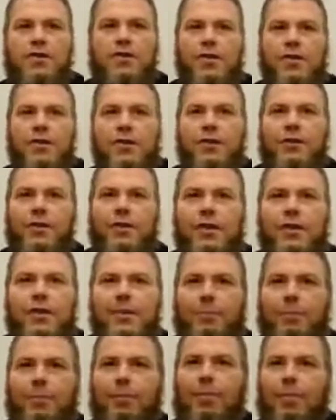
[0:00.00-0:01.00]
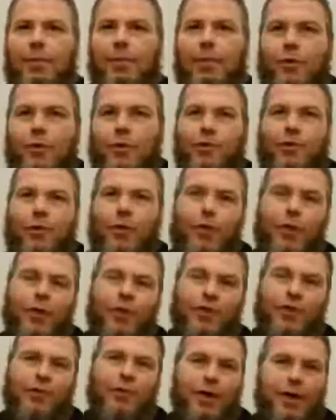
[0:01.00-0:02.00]
I struggled in
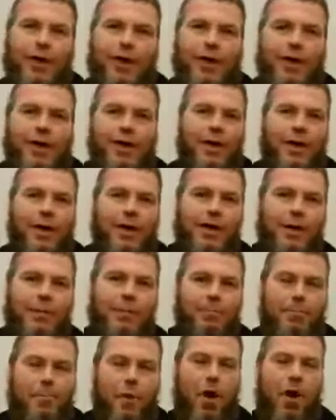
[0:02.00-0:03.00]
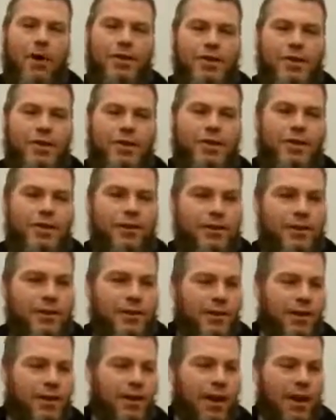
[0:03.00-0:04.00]
going to a mosque.
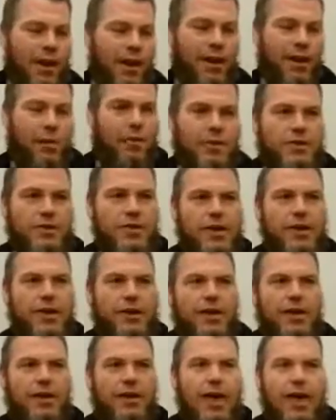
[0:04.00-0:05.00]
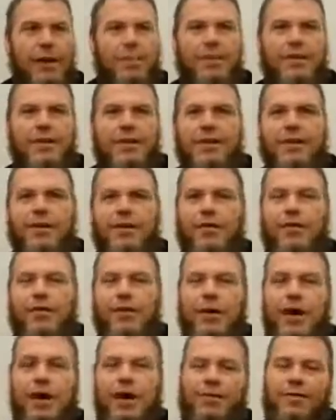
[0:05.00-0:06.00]
I was thinking of Edmonton
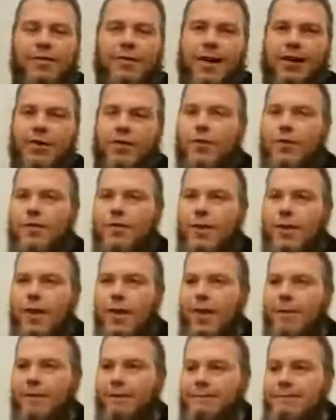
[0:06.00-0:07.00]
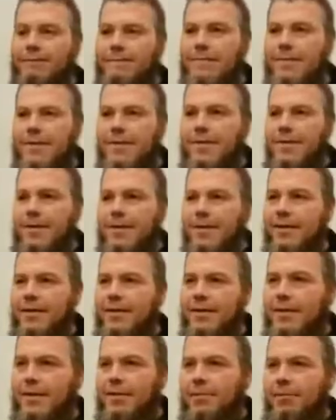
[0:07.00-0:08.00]
or down in Vancouver now,
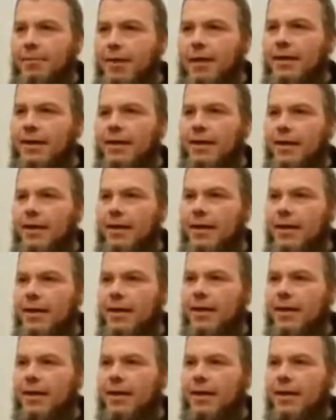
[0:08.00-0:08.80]
but